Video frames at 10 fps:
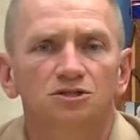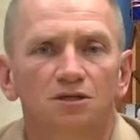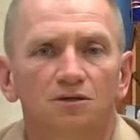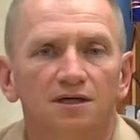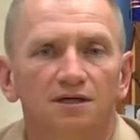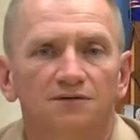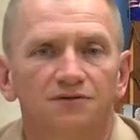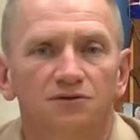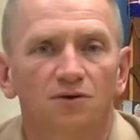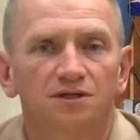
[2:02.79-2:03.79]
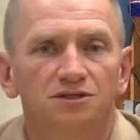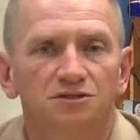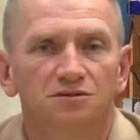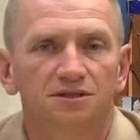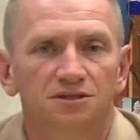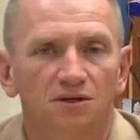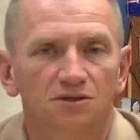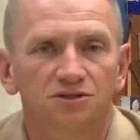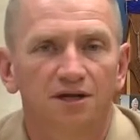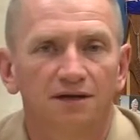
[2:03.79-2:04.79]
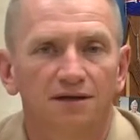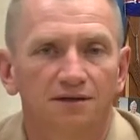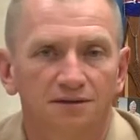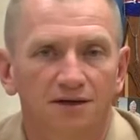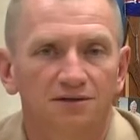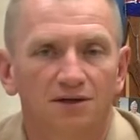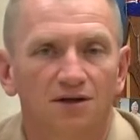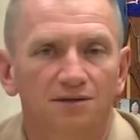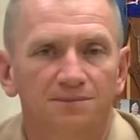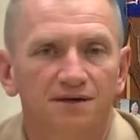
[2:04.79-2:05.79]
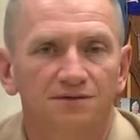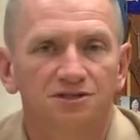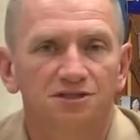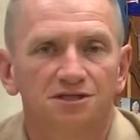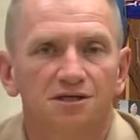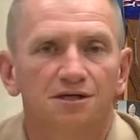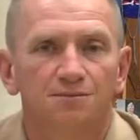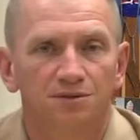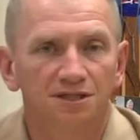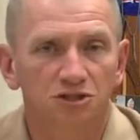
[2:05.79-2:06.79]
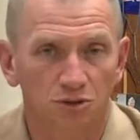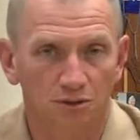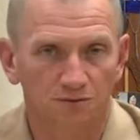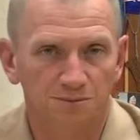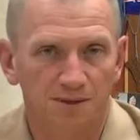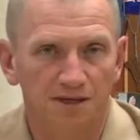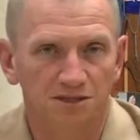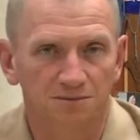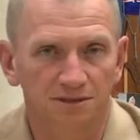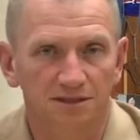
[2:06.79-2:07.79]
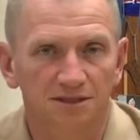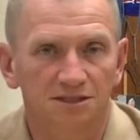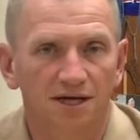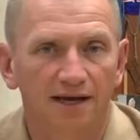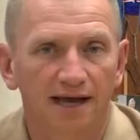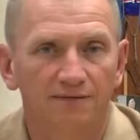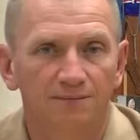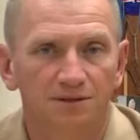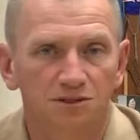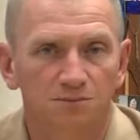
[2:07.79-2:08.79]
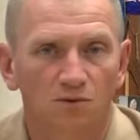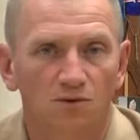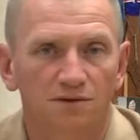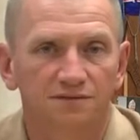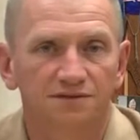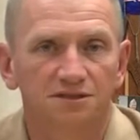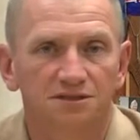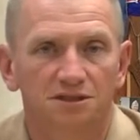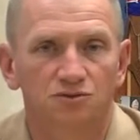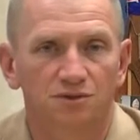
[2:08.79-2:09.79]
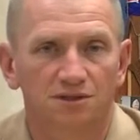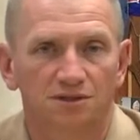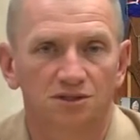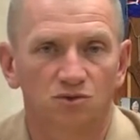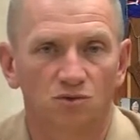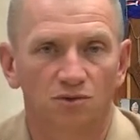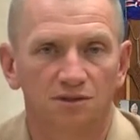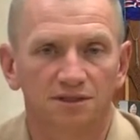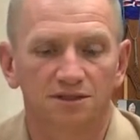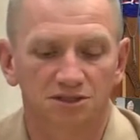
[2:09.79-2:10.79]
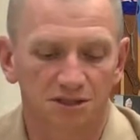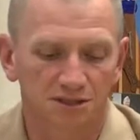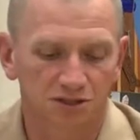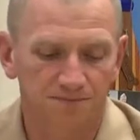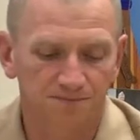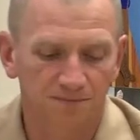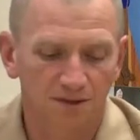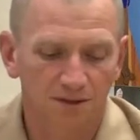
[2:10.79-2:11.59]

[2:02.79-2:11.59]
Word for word: So uh, if you're going to indulge in, in, alcoholic beverages, please do it responsibly. Let's not have a bunch more of these uh, drunken disorderly incidents.